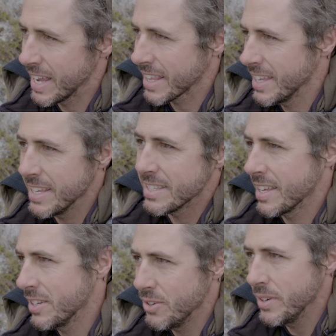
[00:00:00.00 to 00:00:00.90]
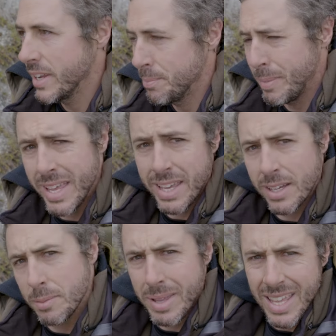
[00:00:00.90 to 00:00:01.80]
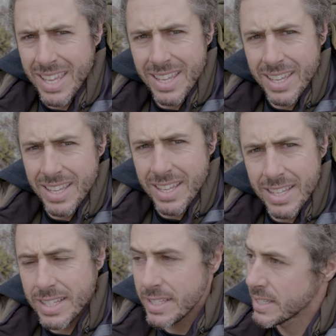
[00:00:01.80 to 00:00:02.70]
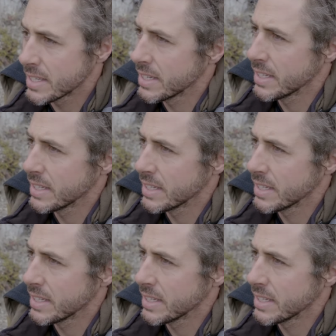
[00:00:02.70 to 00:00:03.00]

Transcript: like these that you need PLBs.